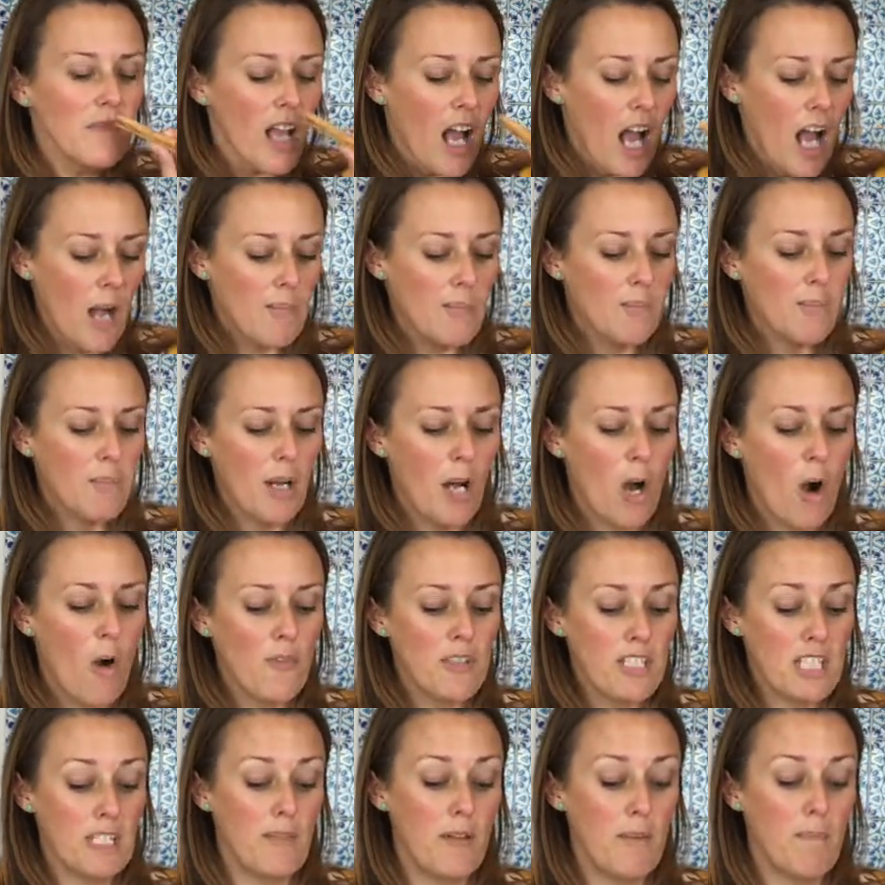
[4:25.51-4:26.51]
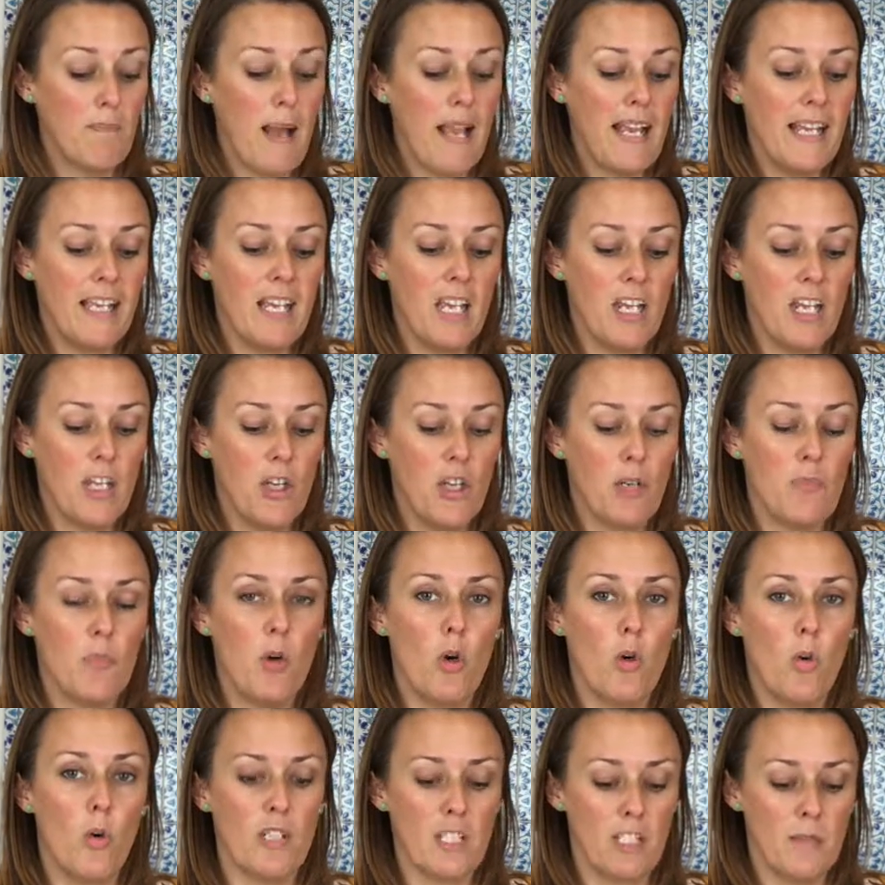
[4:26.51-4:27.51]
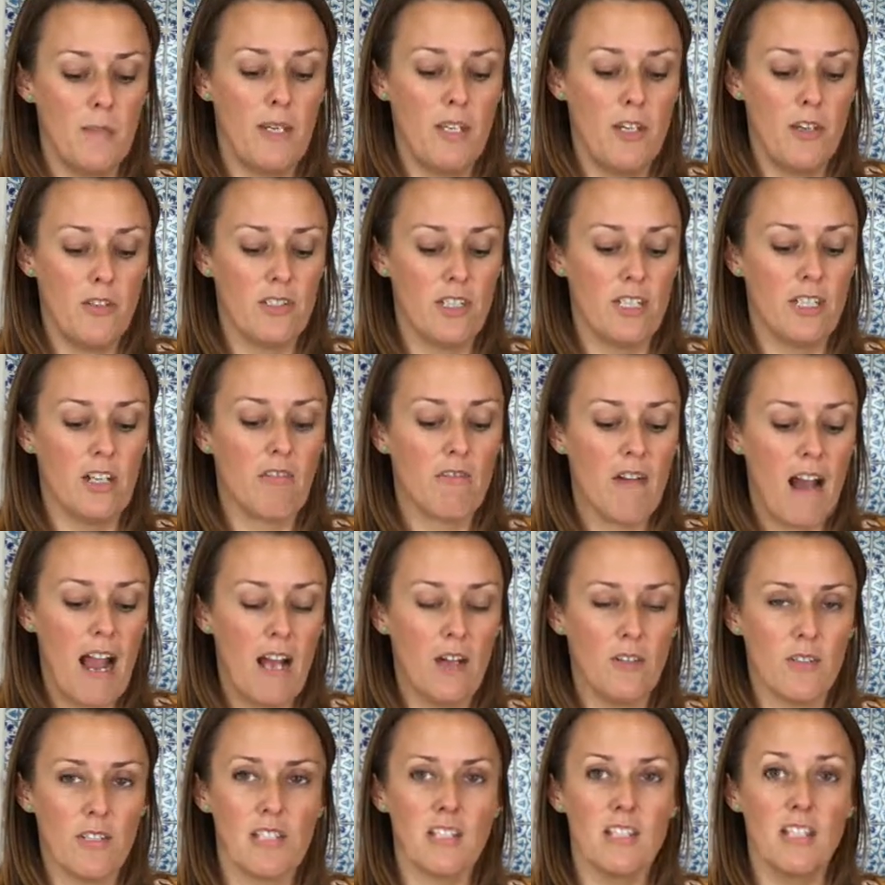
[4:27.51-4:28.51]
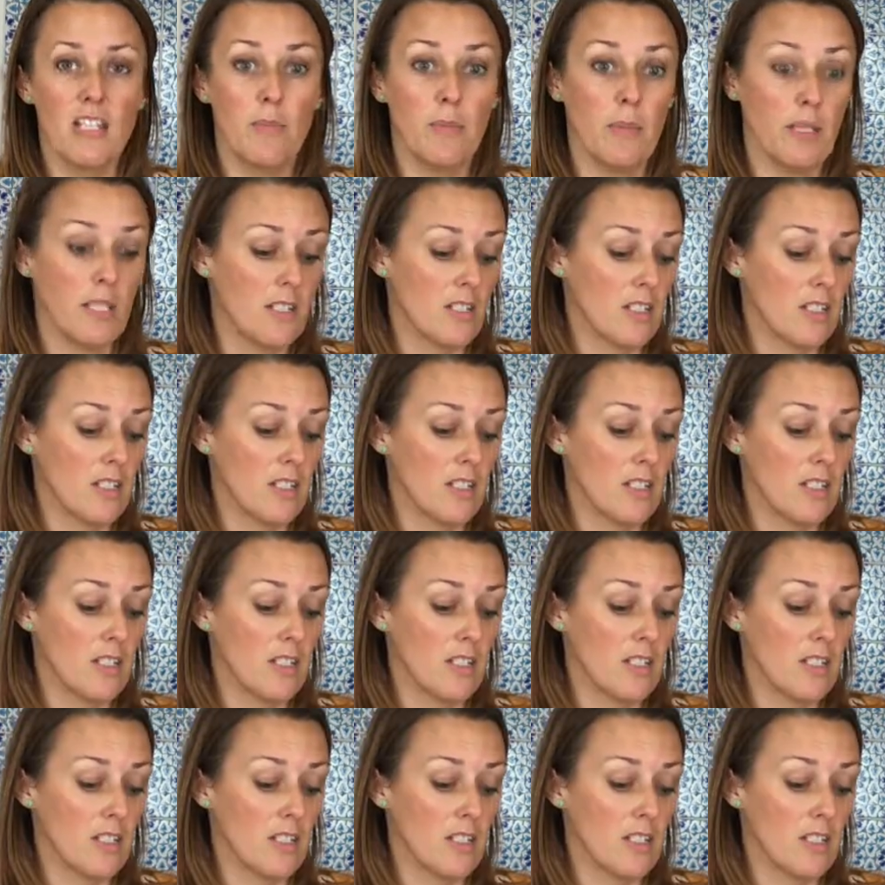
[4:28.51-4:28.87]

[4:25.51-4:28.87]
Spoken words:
But obviously for baking, you'd more want to be using ground cinnamon.